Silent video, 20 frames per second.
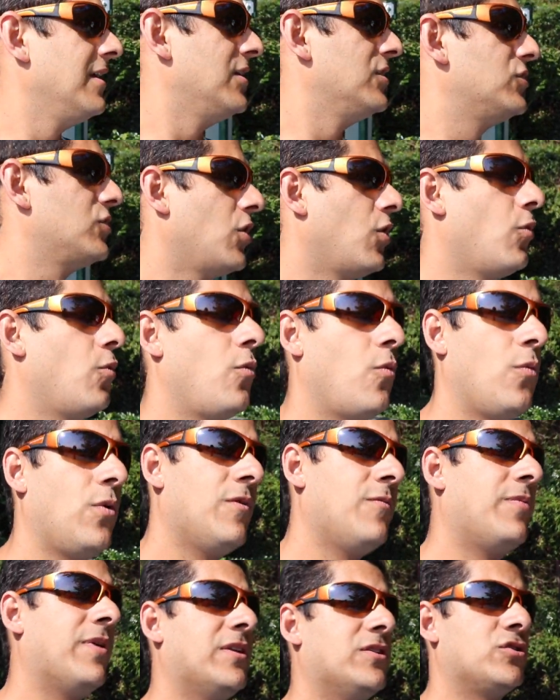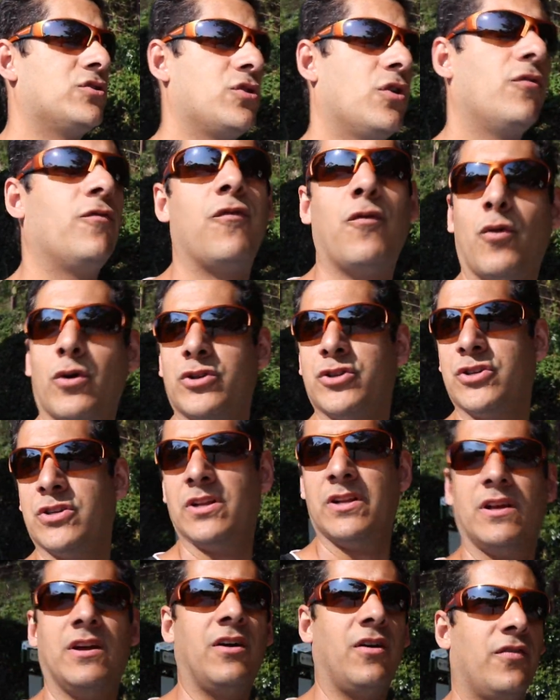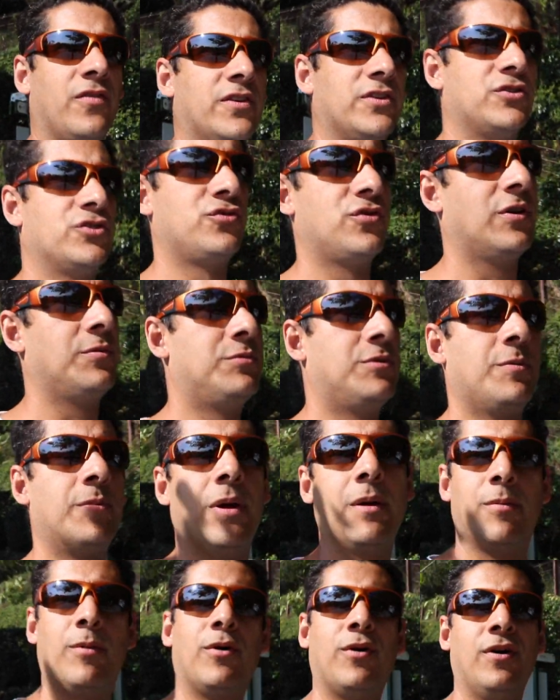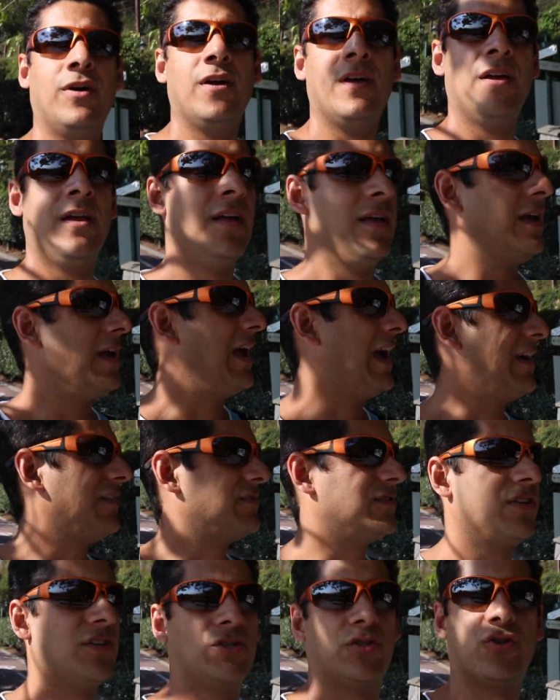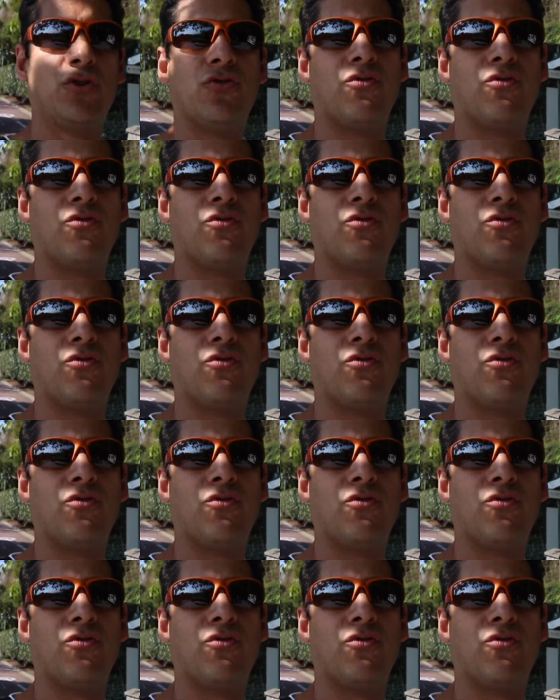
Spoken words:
so we've been so fortunate on this trip to be able to have such